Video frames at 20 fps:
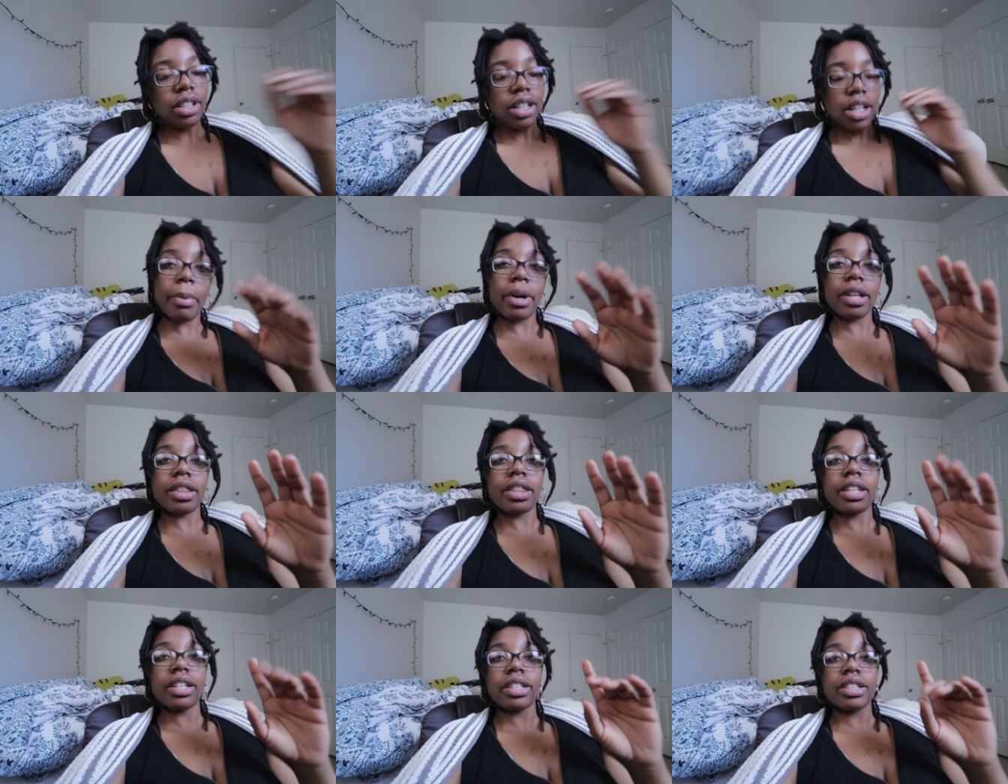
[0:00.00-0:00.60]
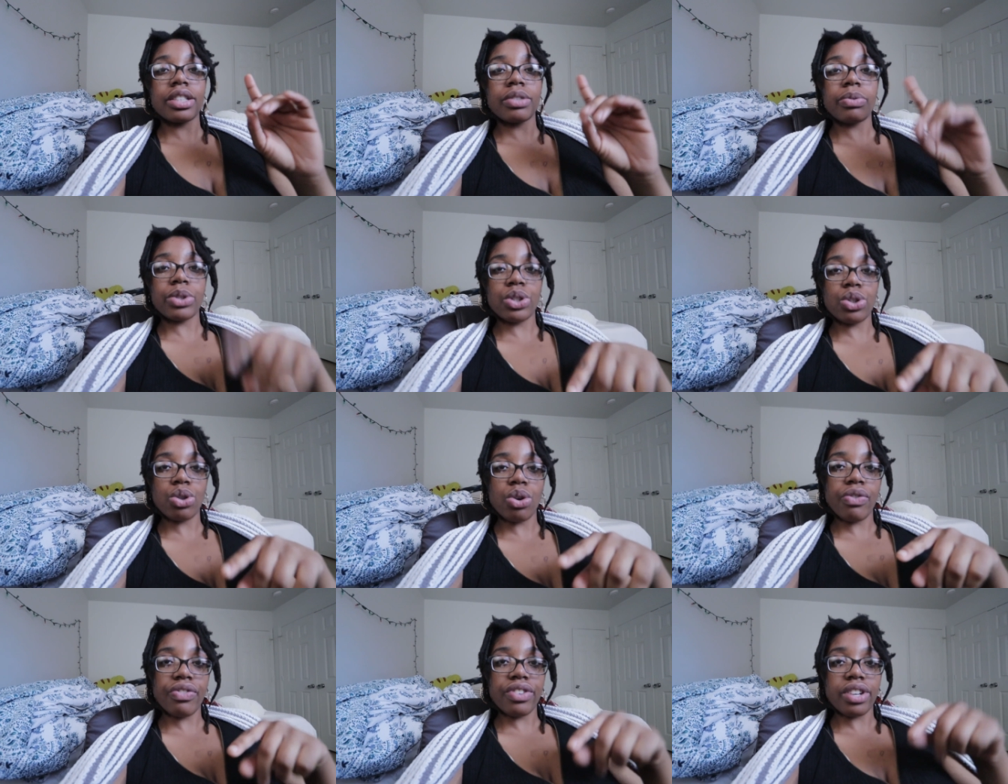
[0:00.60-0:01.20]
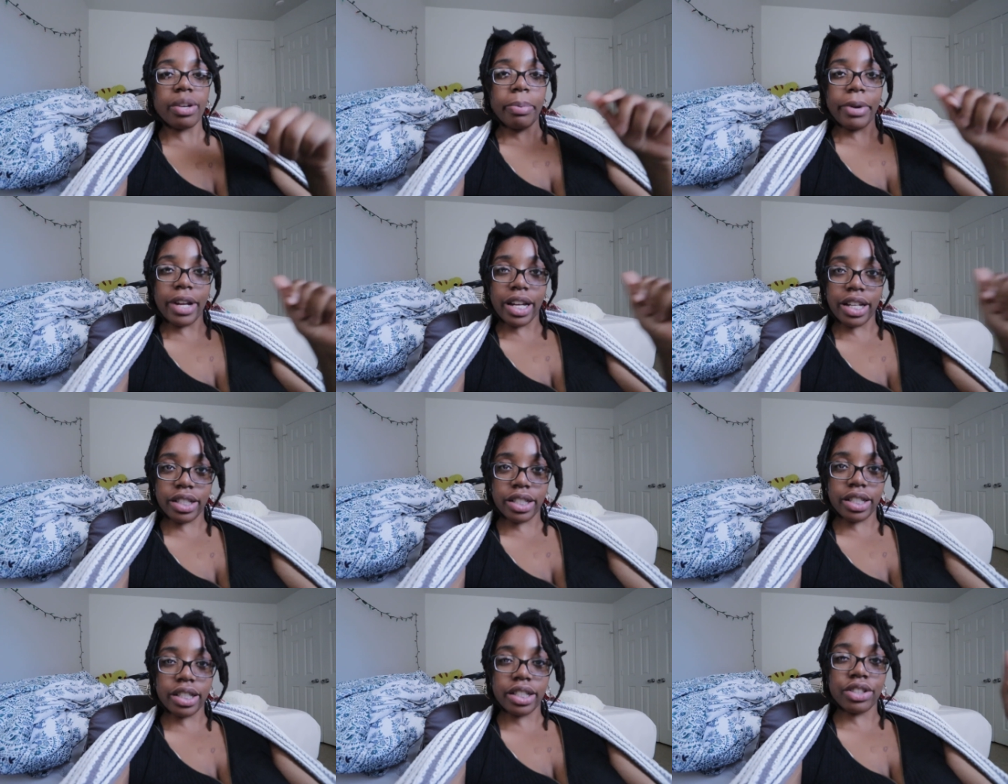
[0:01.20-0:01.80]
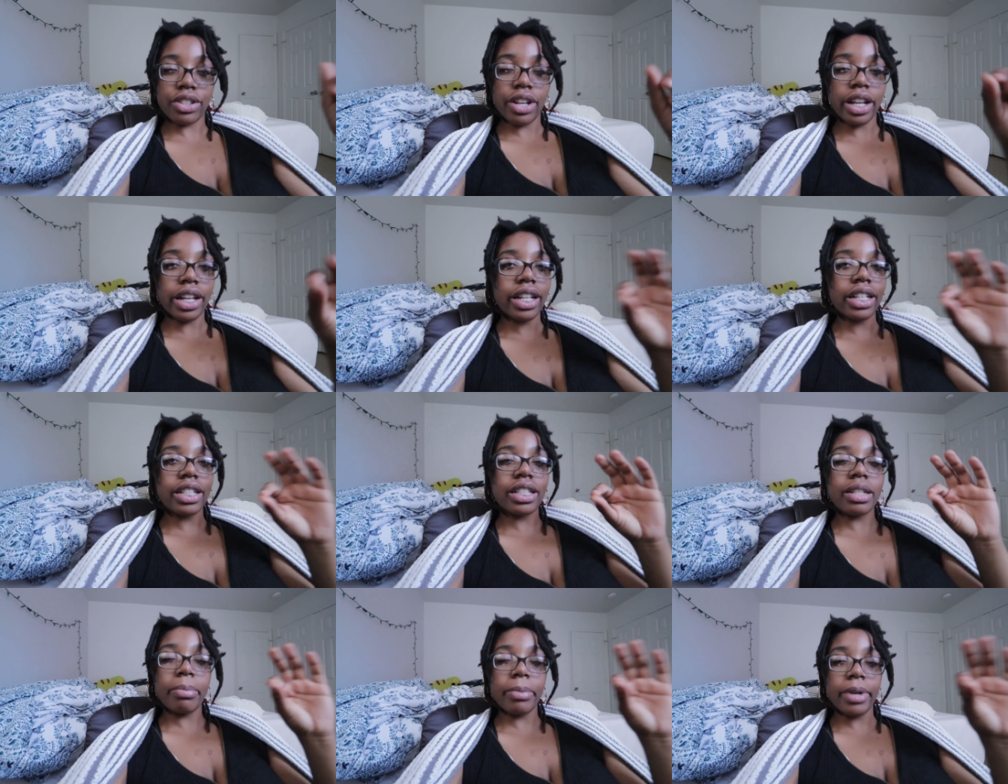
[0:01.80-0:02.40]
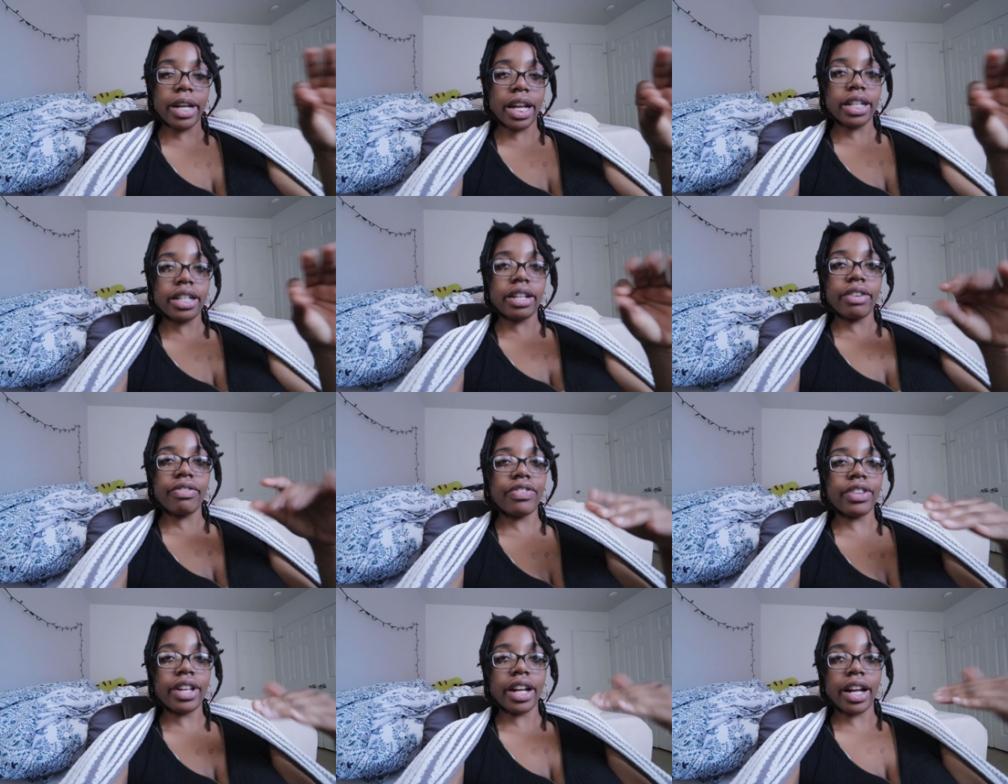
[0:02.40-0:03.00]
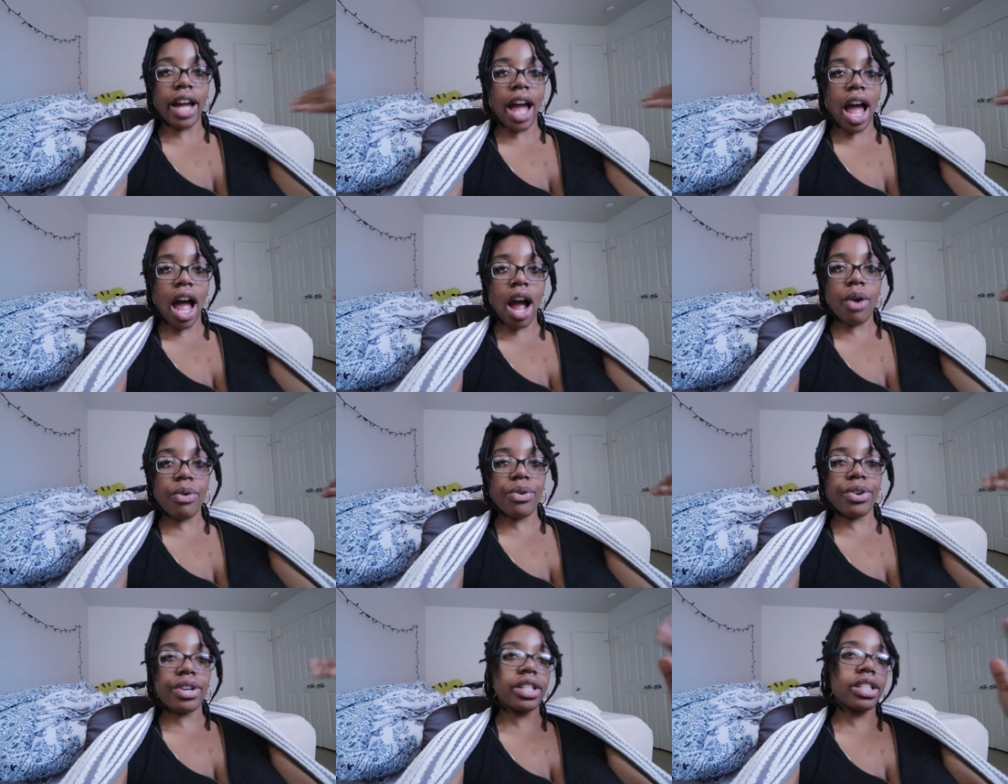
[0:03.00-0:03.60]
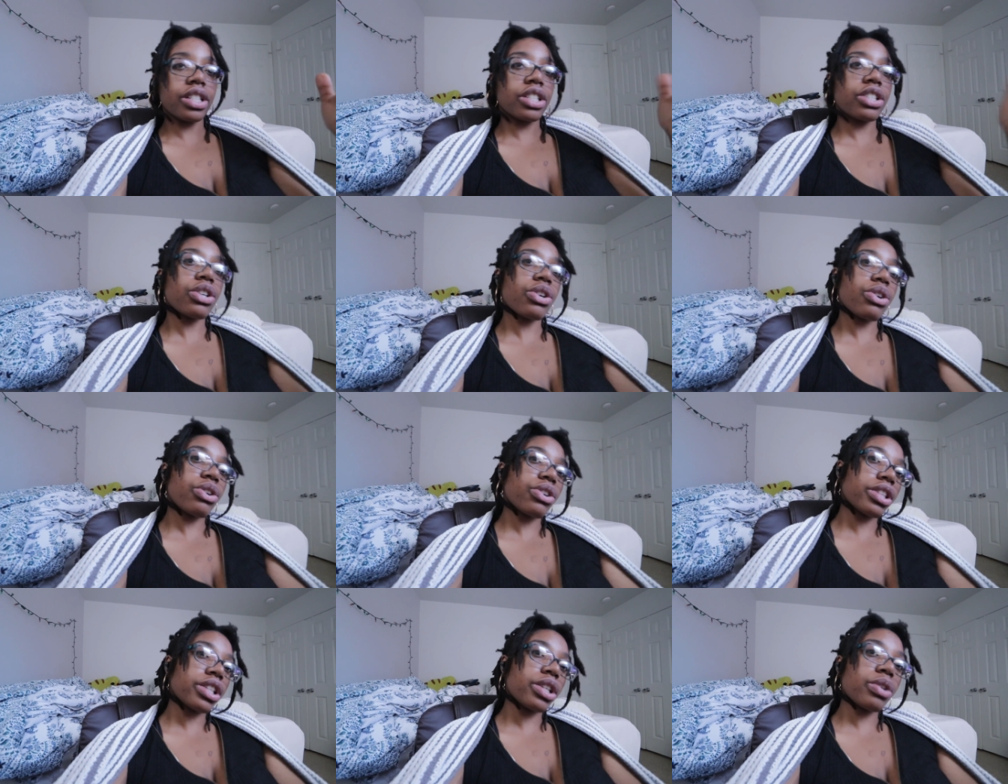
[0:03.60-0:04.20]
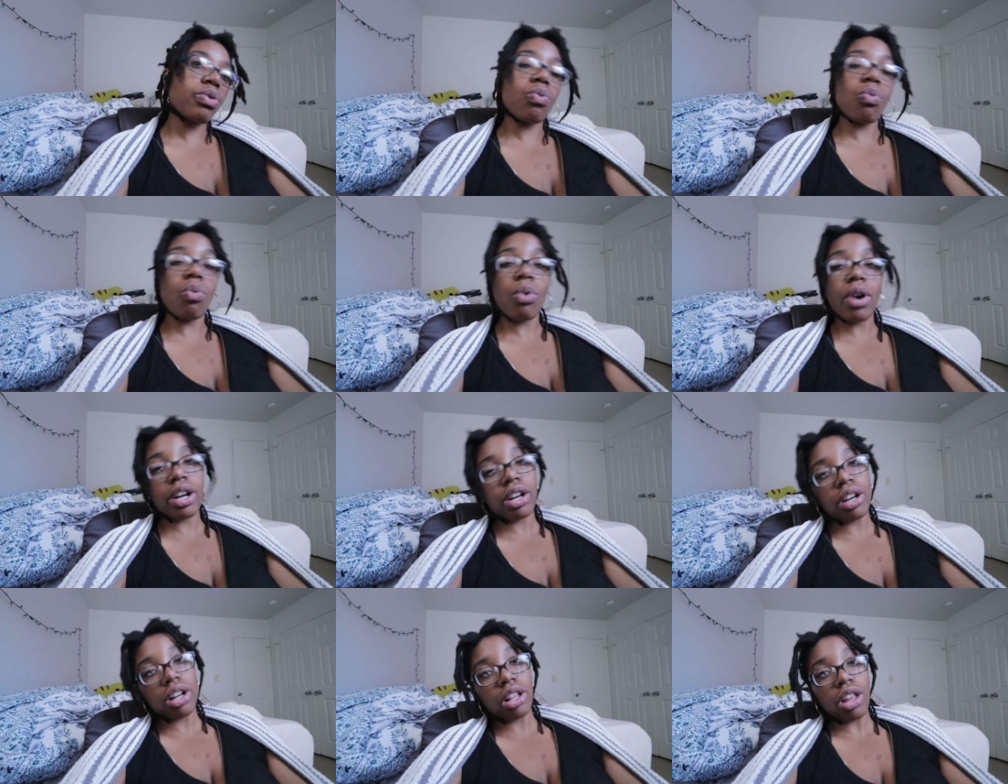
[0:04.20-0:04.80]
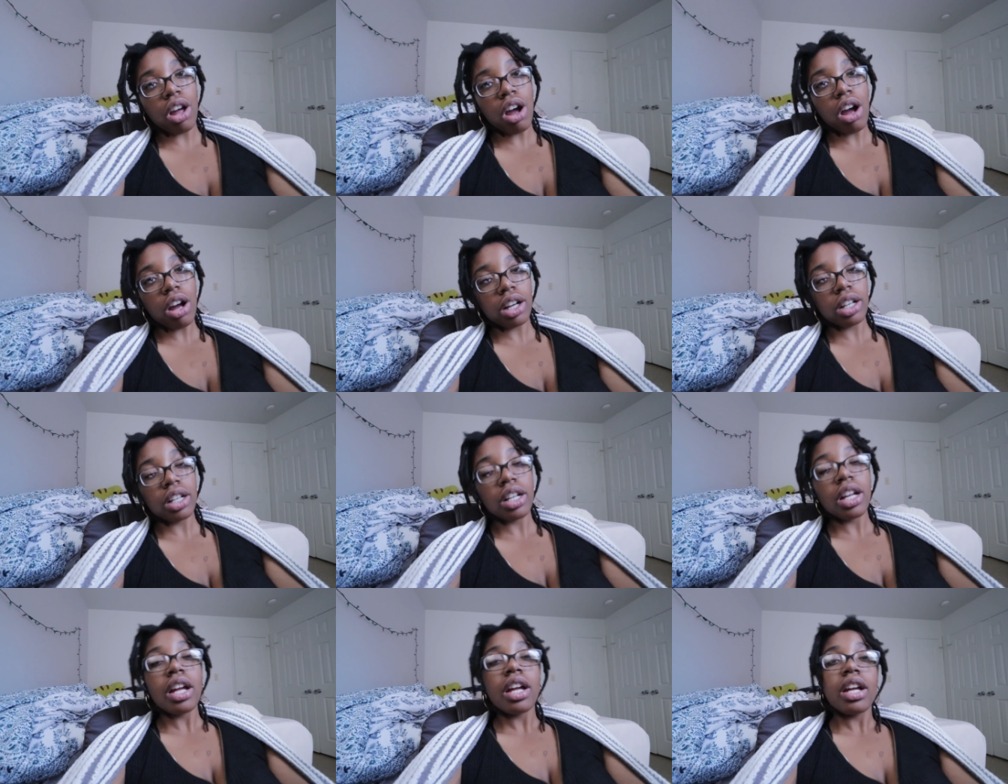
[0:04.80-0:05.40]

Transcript: I'm about to switch over to painting so I can get some of that done for like an hour. It is currently 1 o'clock,